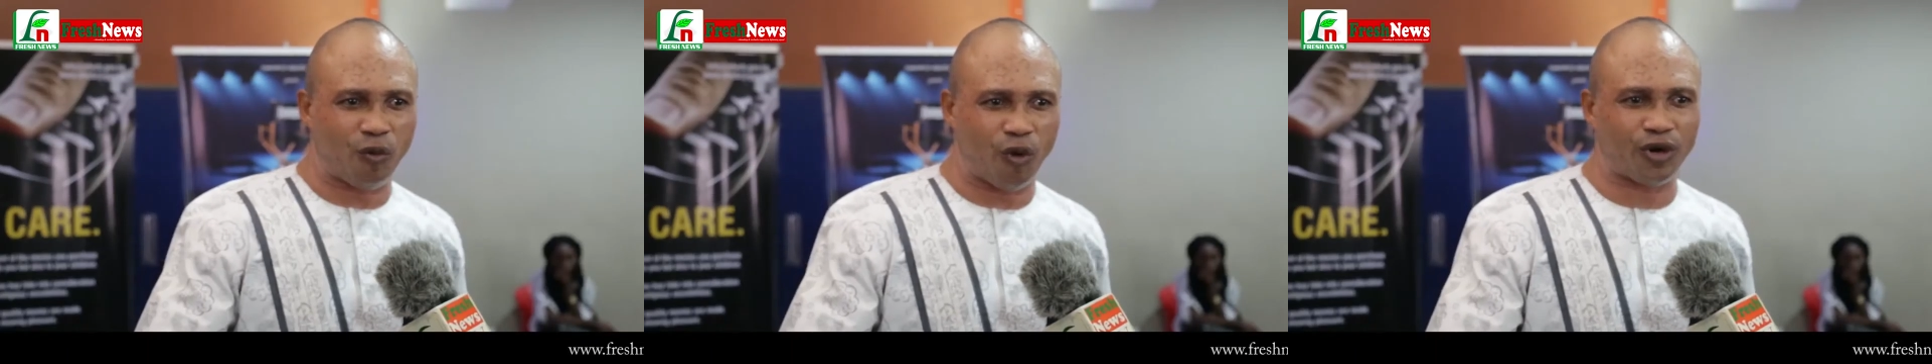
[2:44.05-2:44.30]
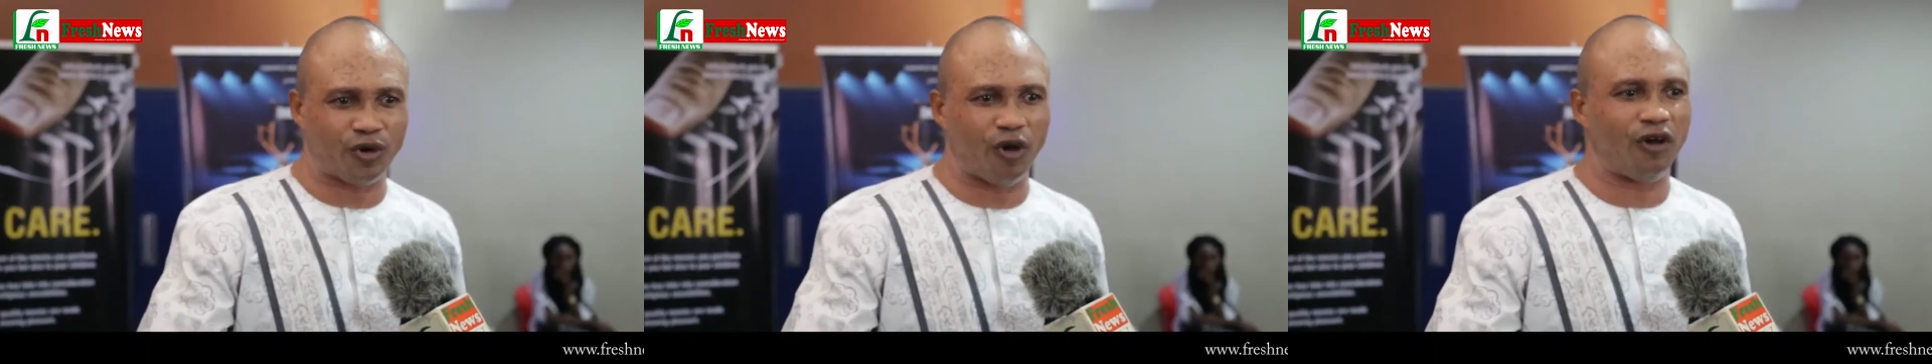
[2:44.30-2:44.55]

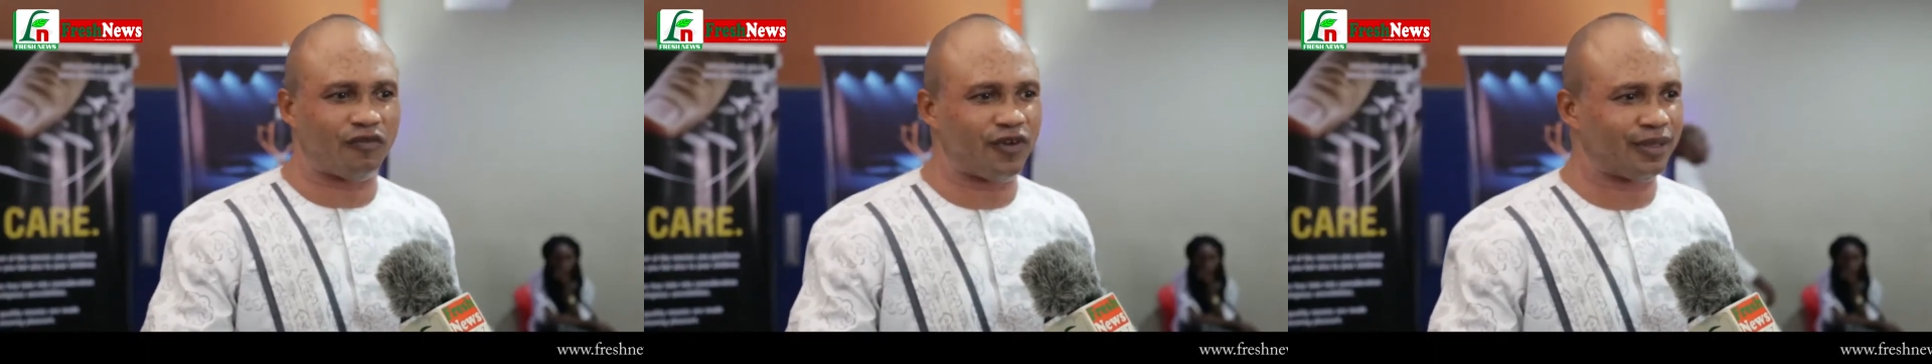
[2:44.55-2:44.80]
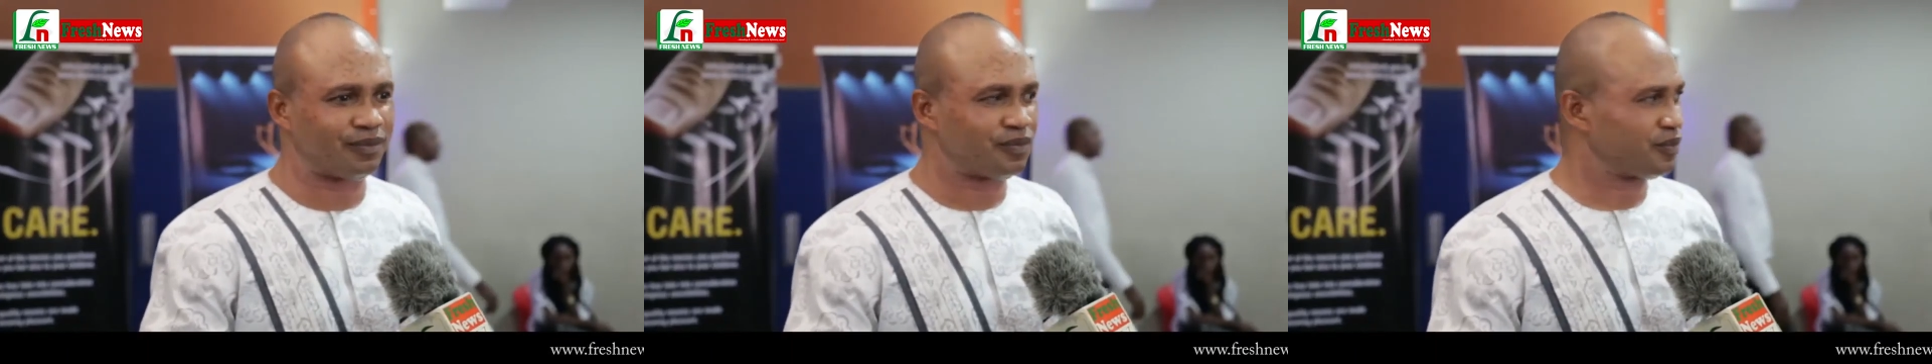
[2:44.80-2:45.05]
one of
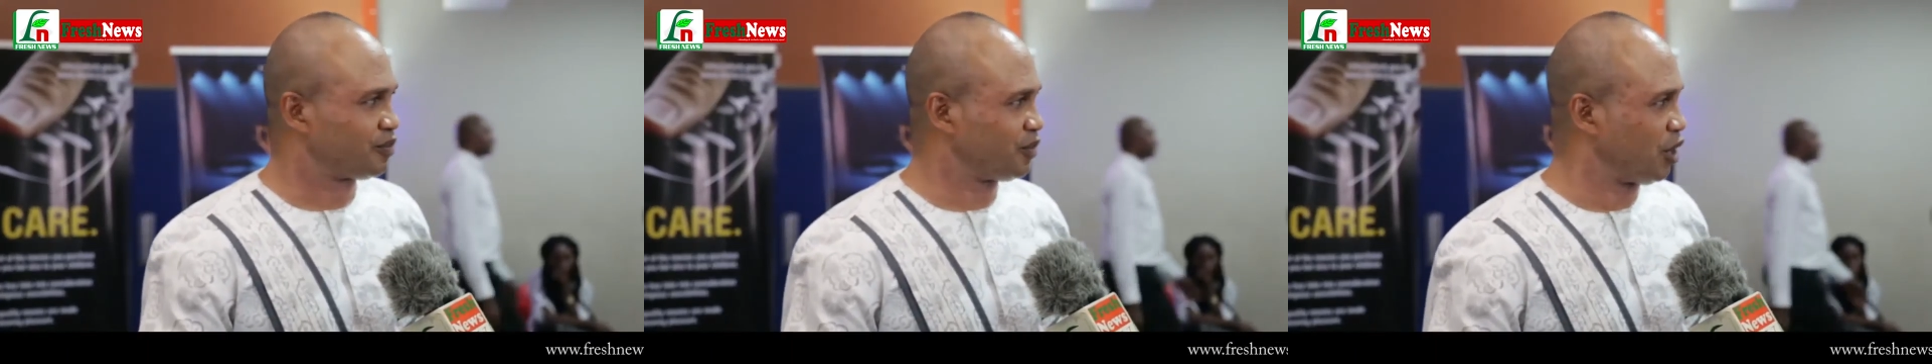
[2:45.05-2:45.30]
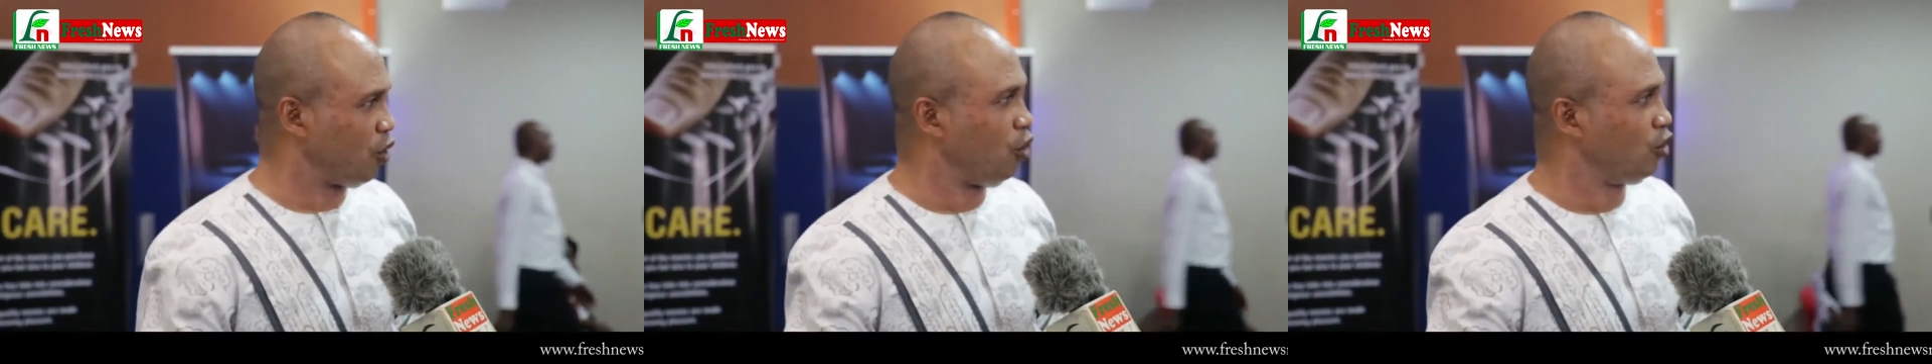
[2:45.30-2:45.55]
um,
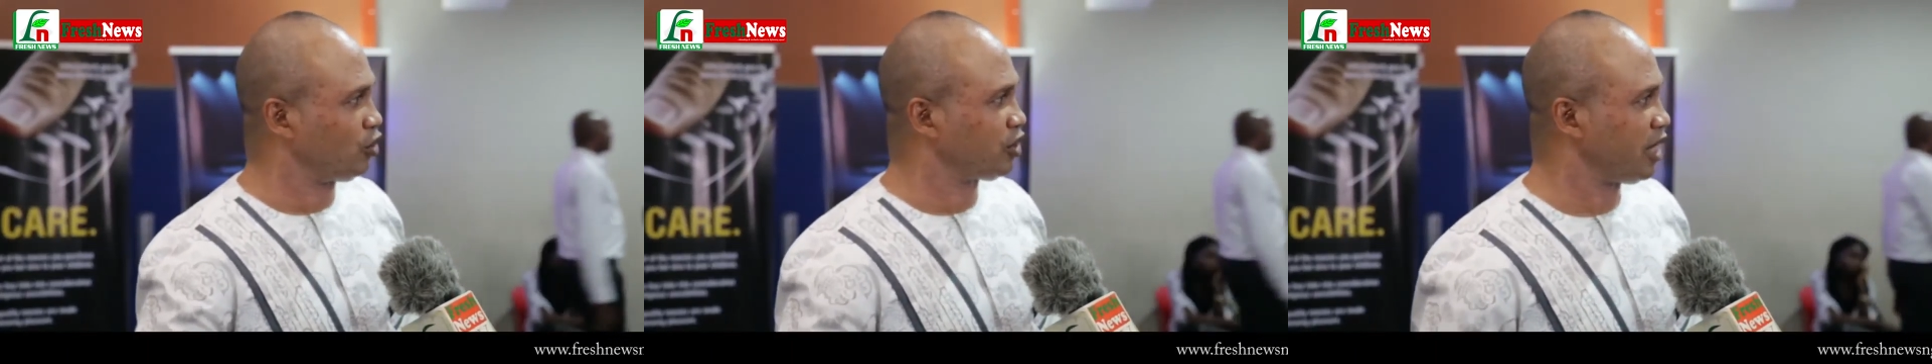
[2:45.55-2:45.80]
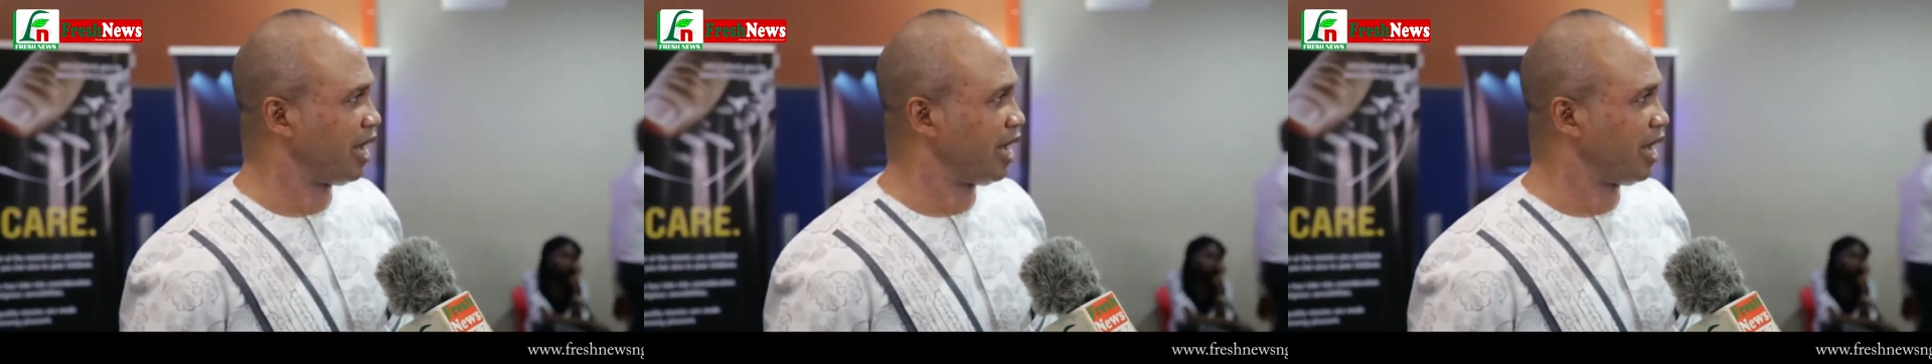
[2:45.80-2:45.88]
the old